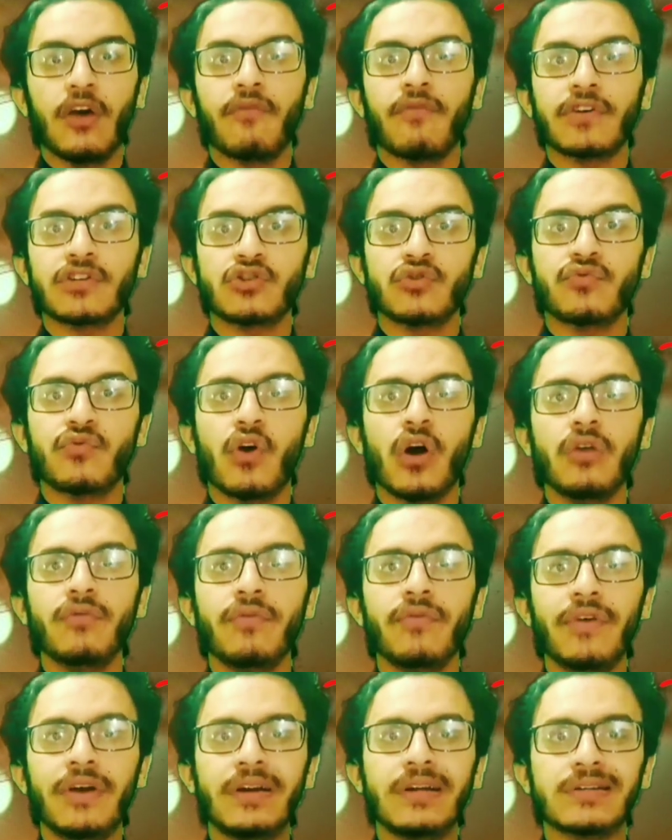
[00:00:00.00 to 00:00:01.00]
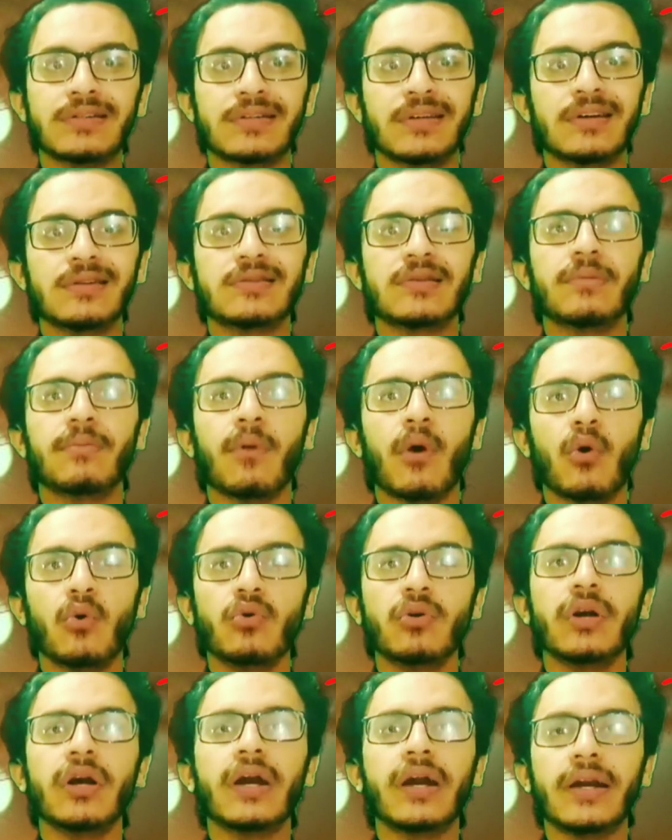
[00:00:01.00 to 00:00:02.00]
First of all, we will discuss
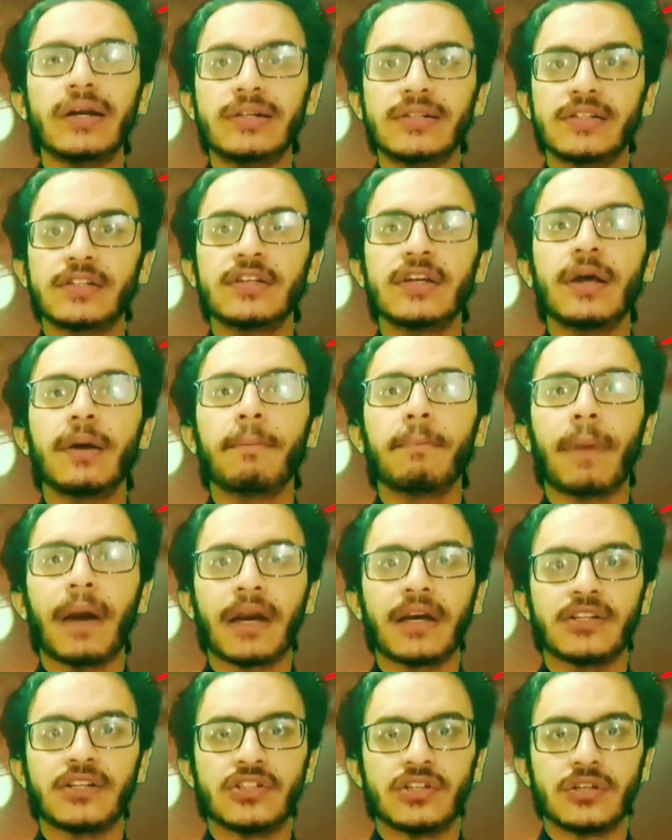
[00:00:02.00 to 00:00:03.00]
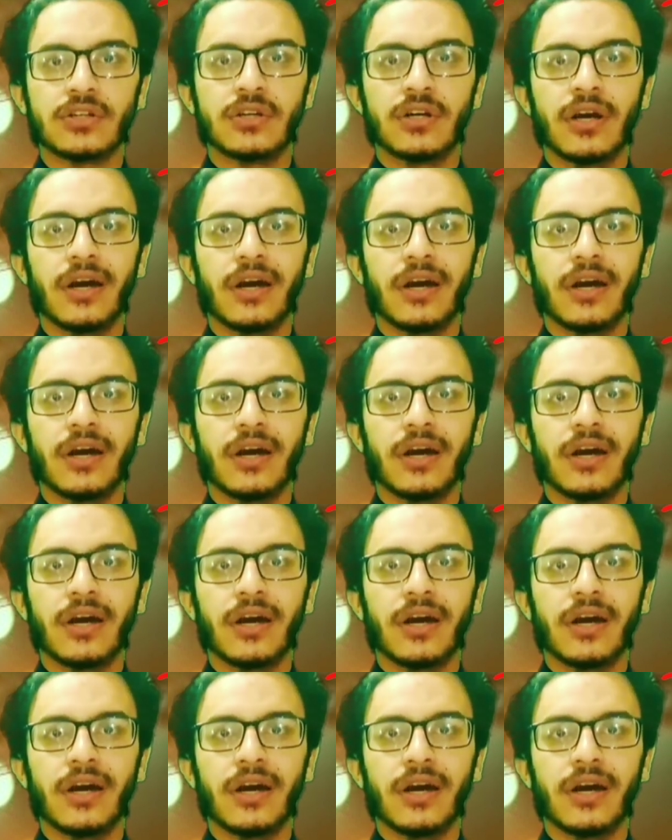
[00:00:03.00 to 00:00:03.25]
about its packaging.